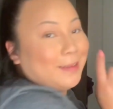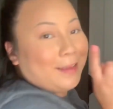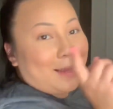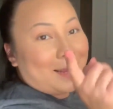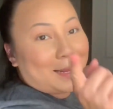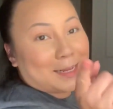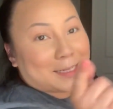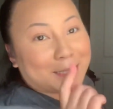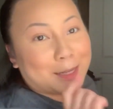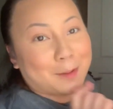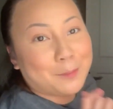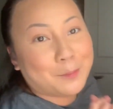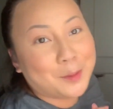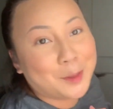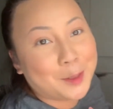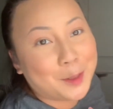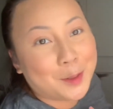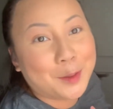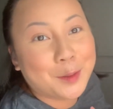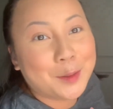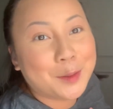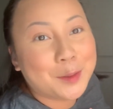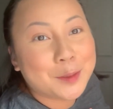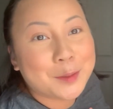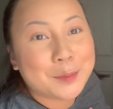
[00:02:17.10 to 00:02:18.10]
Except we
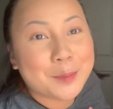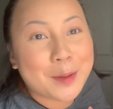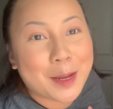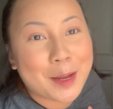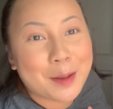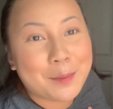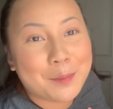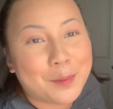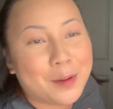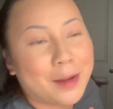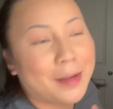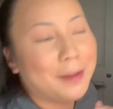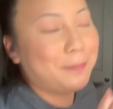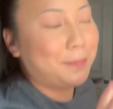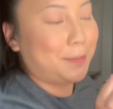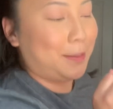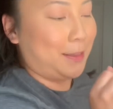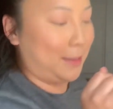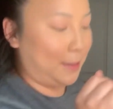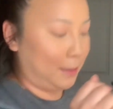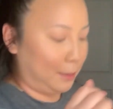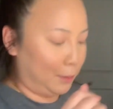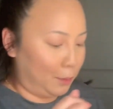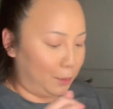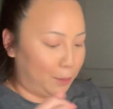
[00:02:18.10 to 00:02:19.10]
don't use makeup wipes.
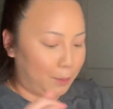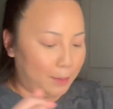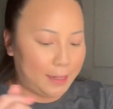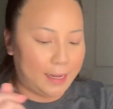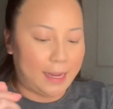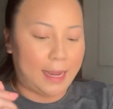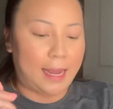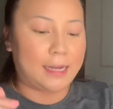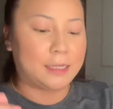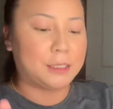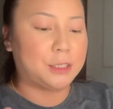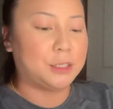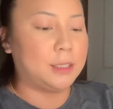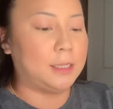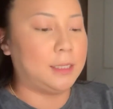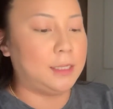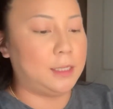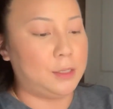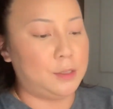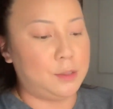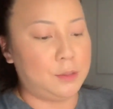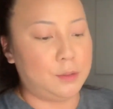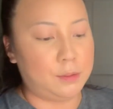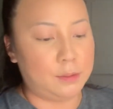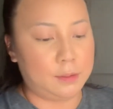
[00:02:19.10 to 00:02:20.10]
We actually
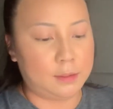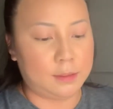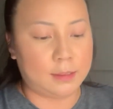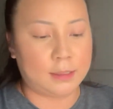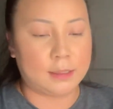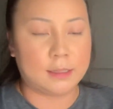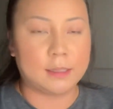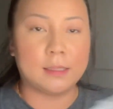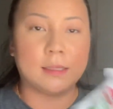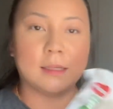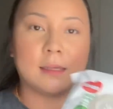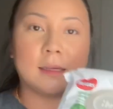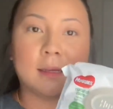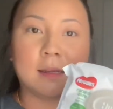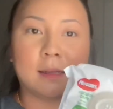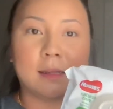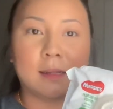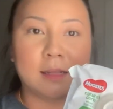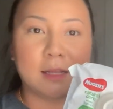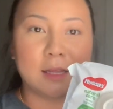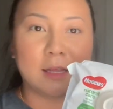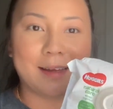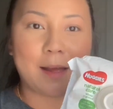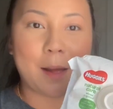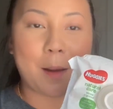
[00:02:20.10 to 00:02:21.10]
use
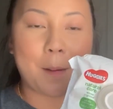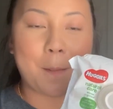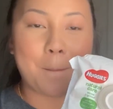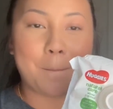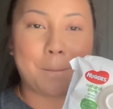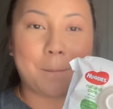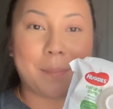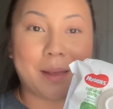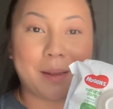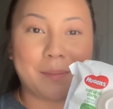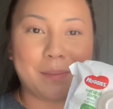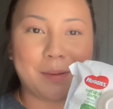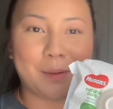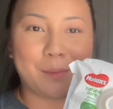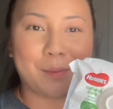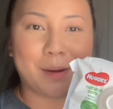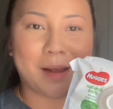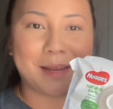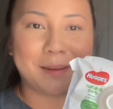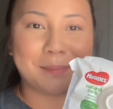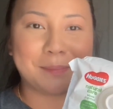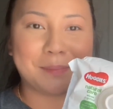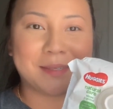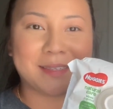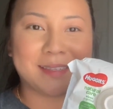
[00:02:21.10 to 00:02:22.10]
baby
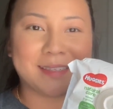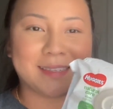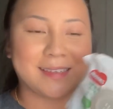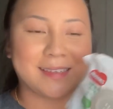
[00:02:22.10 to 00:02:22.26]
wipes.